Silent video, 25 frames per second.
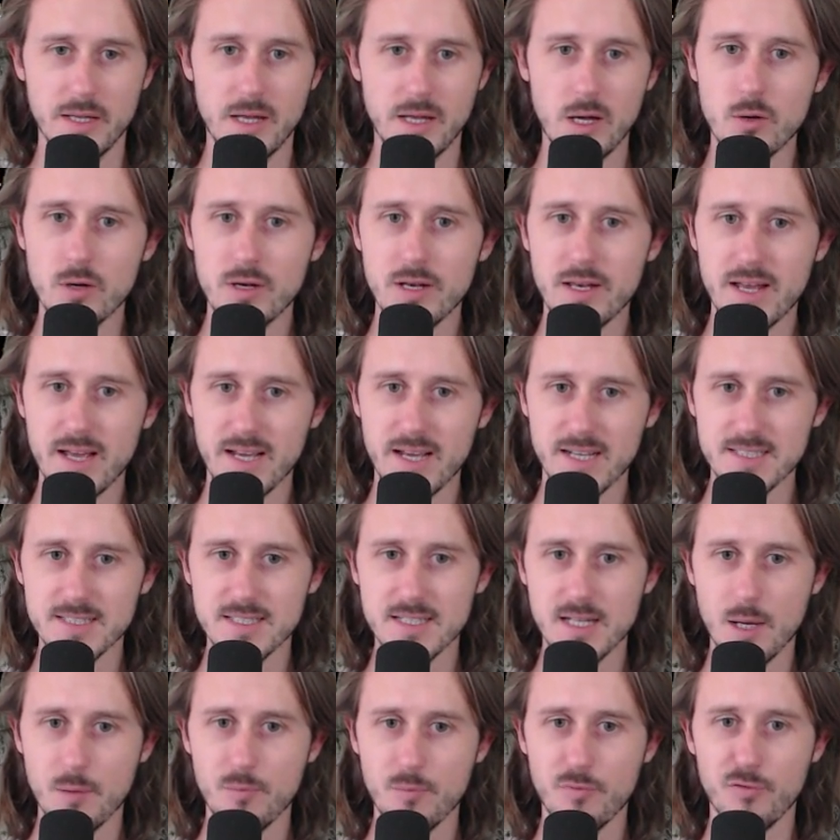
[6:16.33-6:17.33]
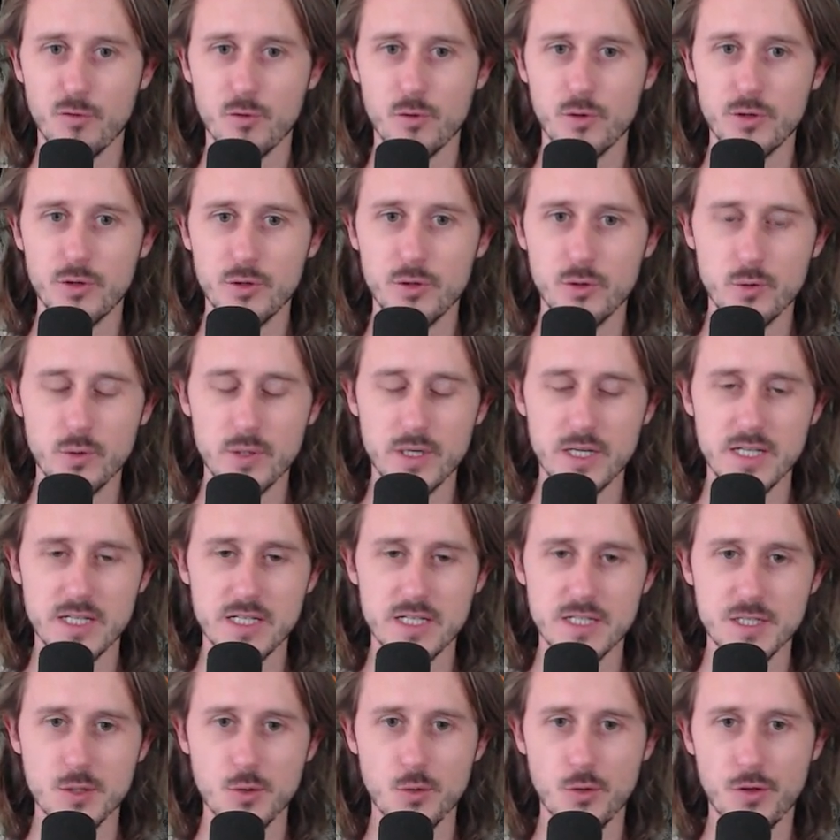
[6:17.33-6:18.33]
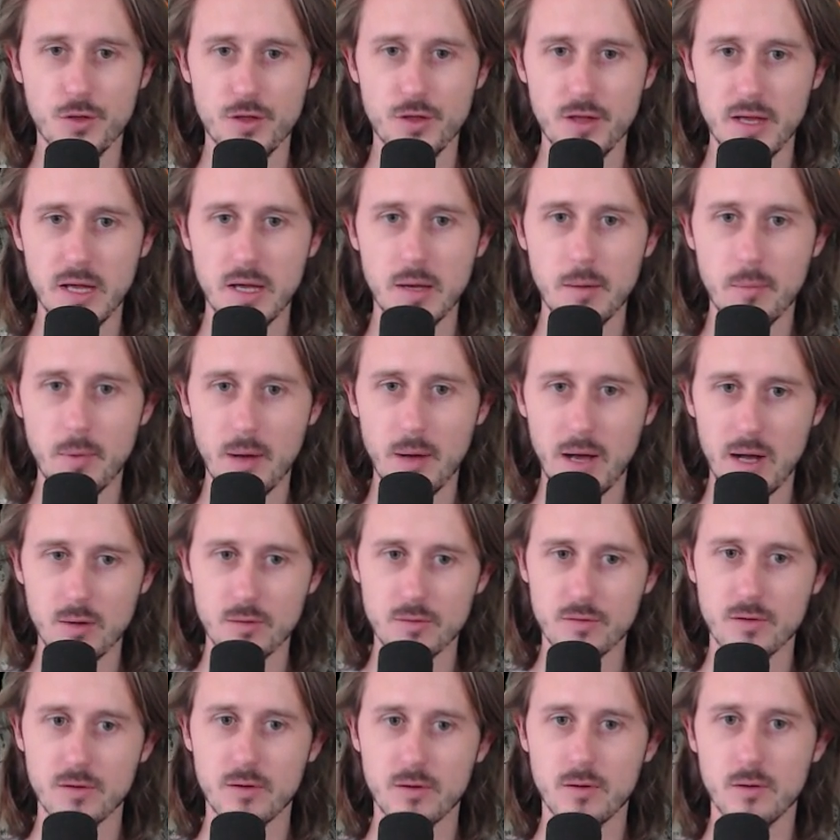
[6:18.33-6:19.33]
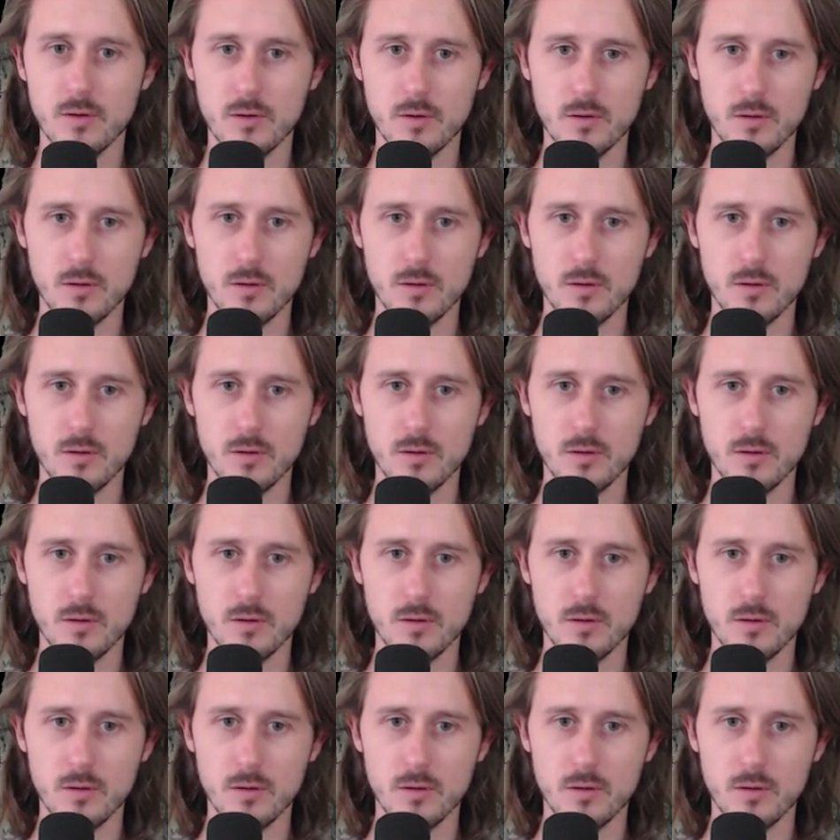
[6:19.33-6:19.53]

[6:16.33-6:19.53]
Now, the next step for you is to think about